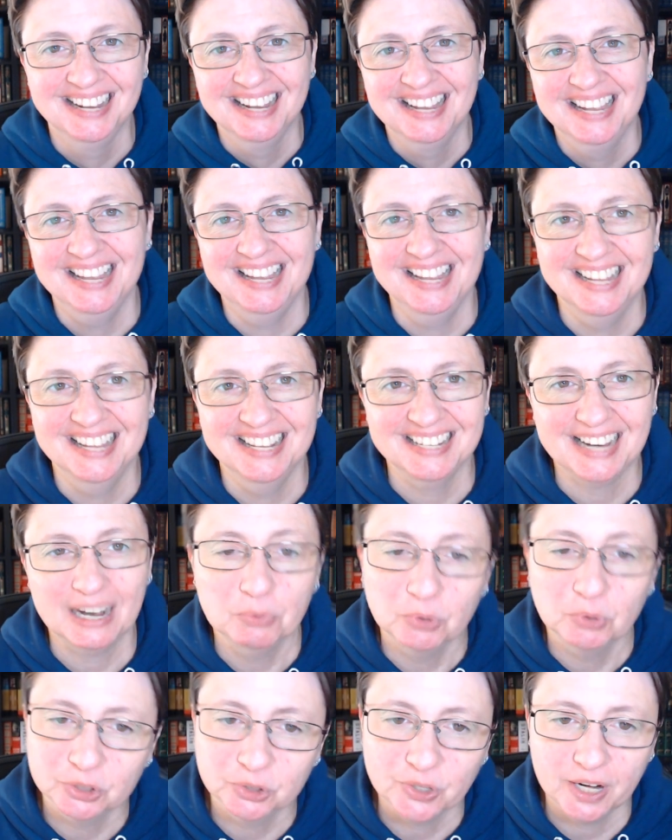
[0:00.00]
and I
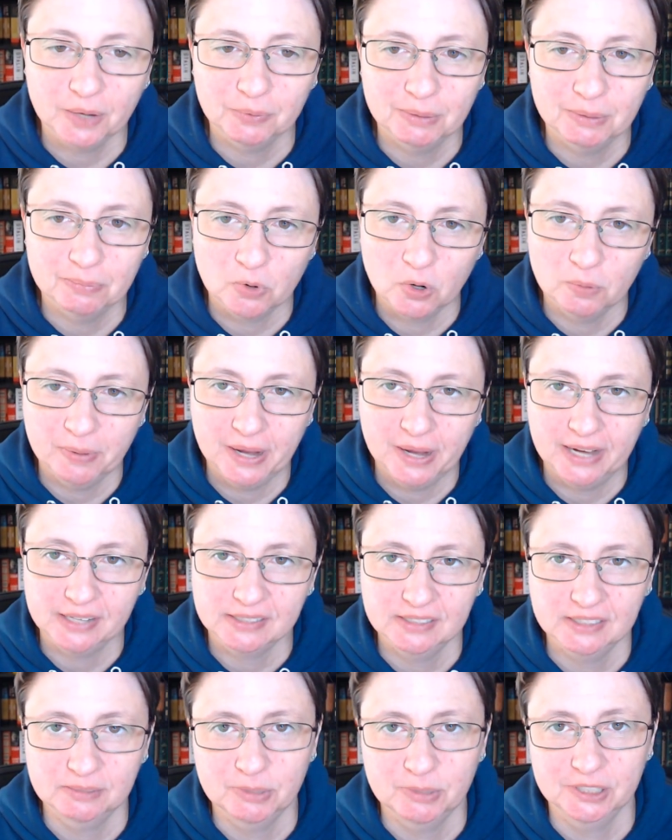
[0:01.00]
will try to report back
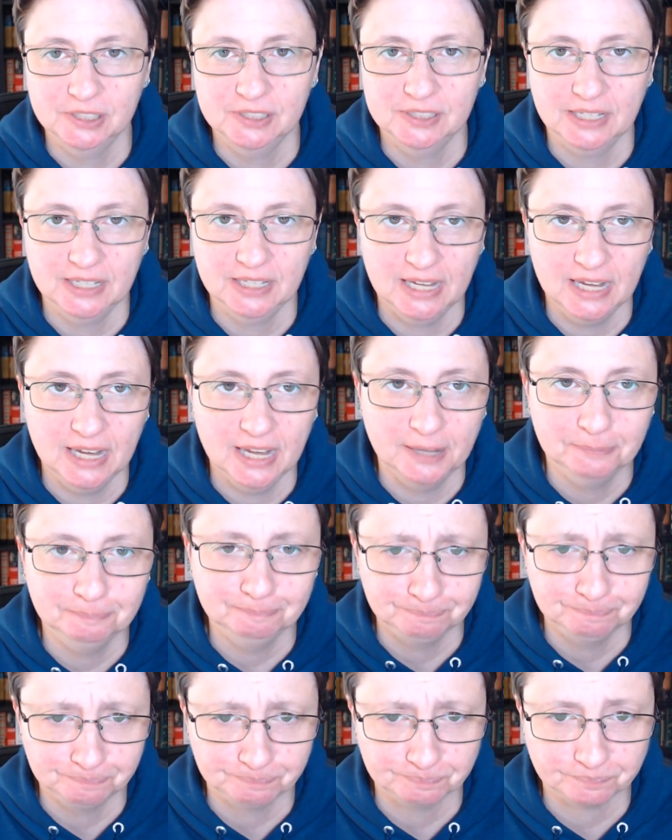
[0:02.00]
as much as I can
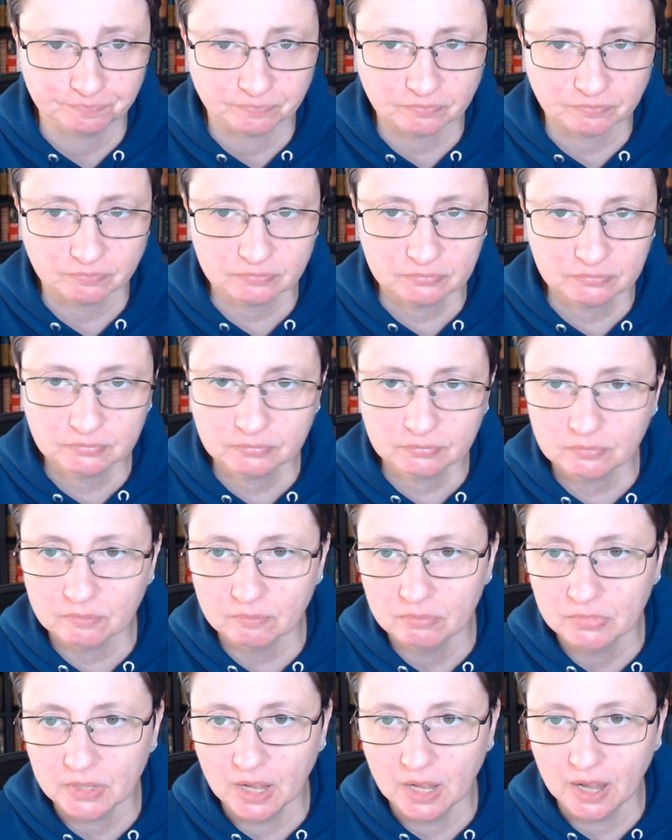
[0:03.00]

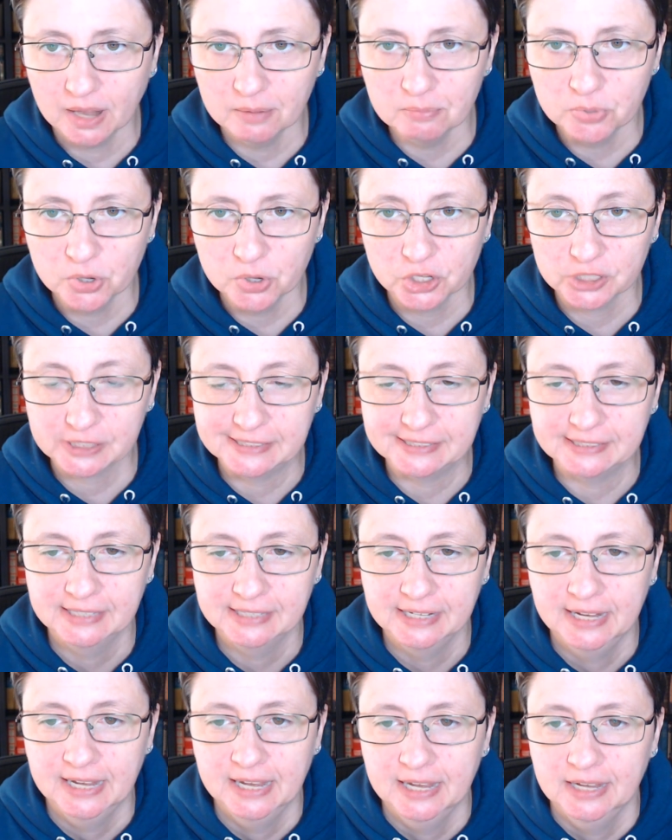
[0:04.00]
on books.
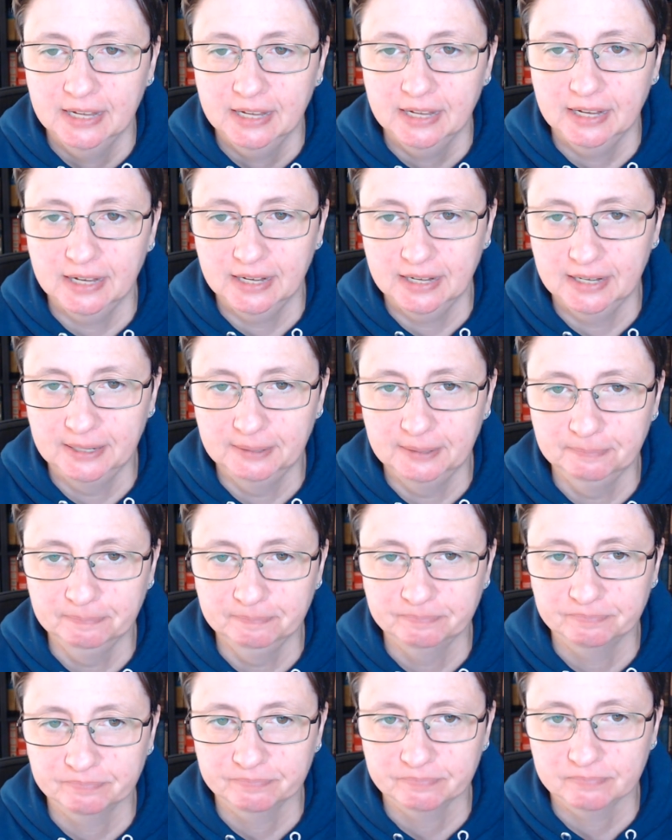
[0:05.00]

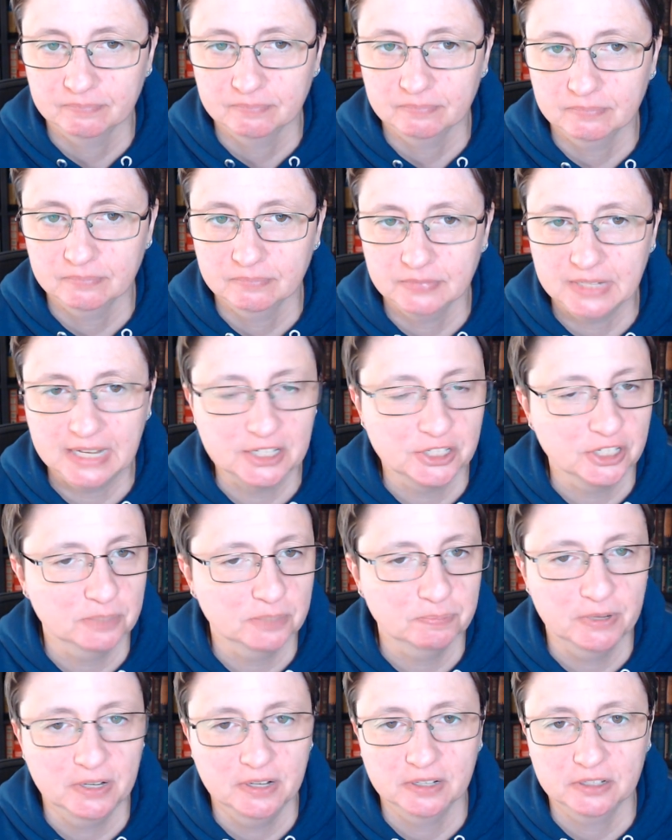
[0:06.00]
Um, it's just
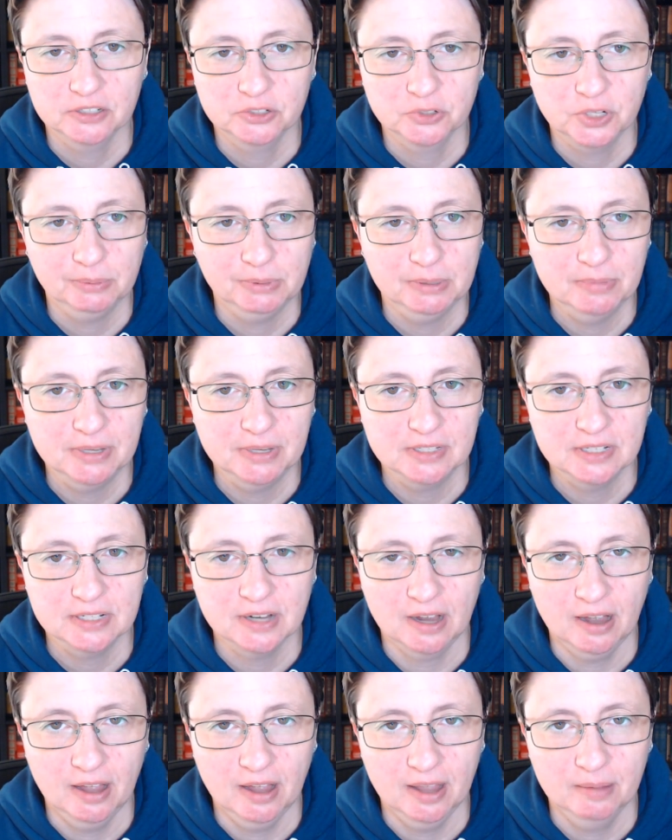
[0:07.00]
been an extremely busy
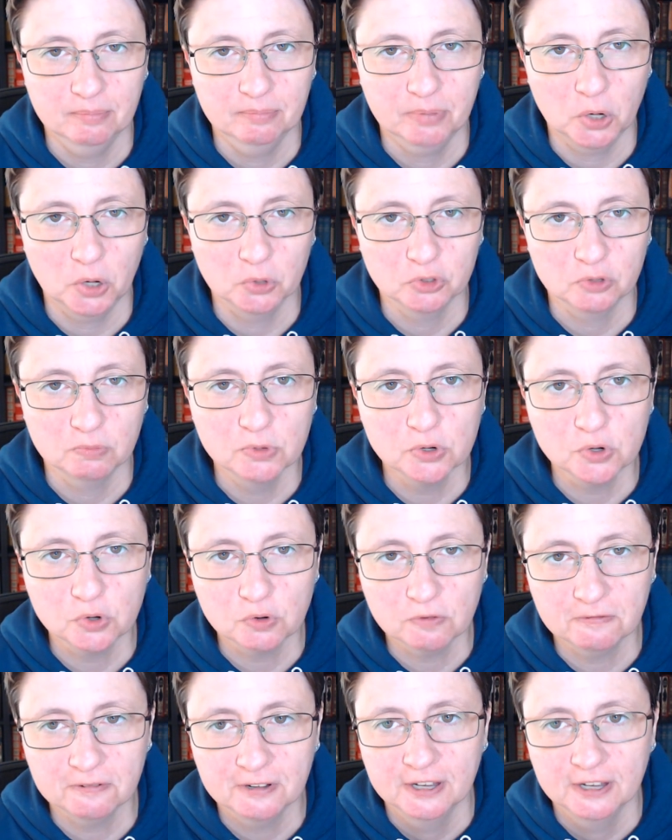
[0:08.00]
time post
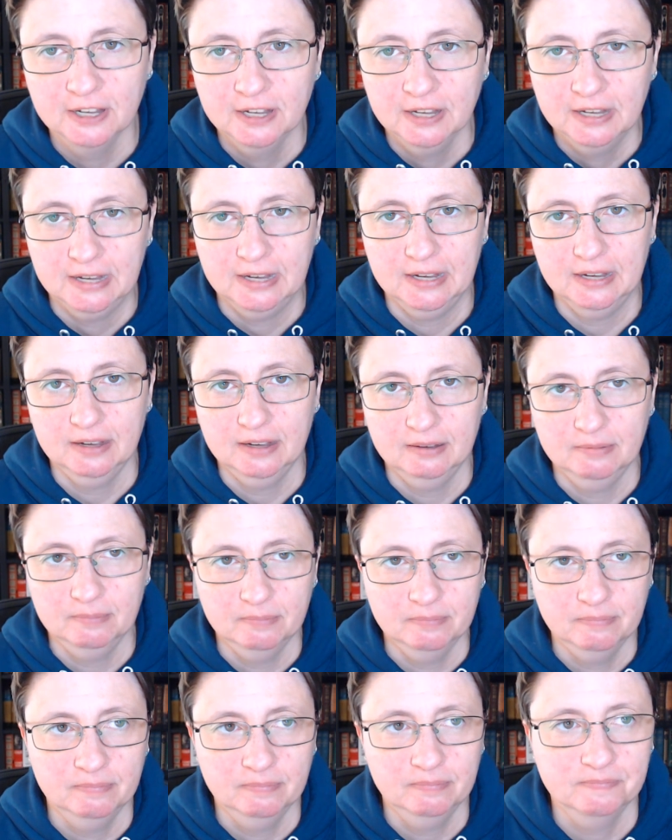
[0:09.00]
move.
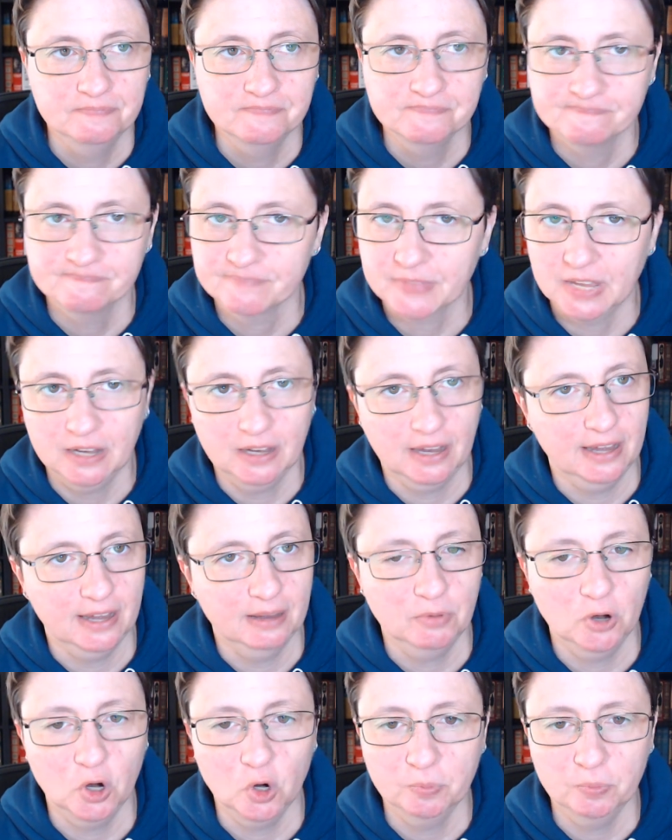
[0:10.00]
Um, I
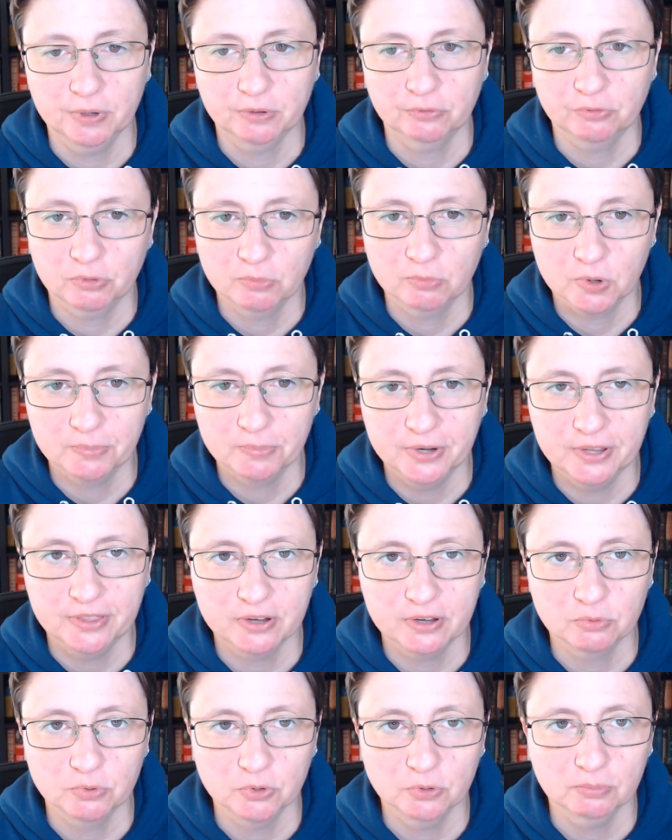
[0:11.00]
am hoping for more
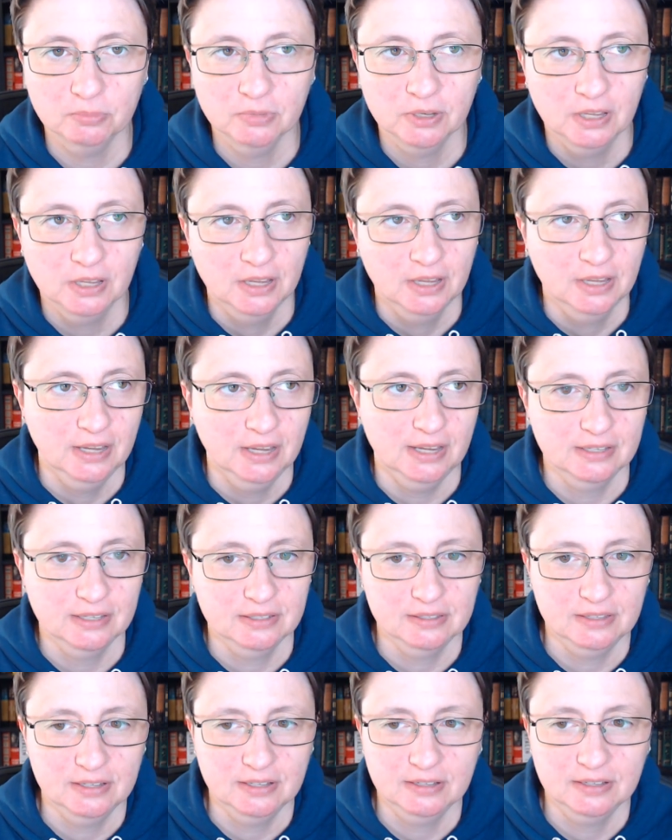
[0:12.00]
breathing room as
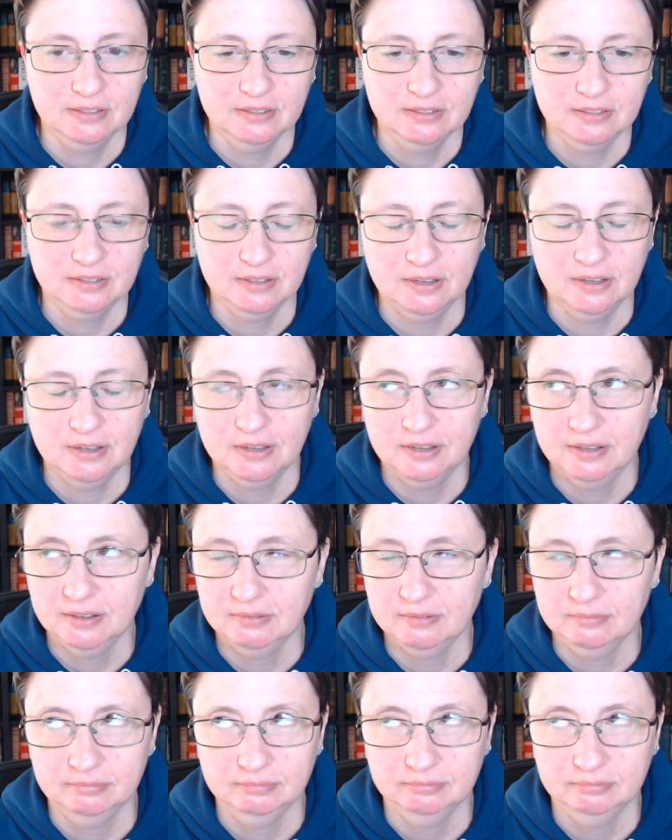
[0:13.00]
things um,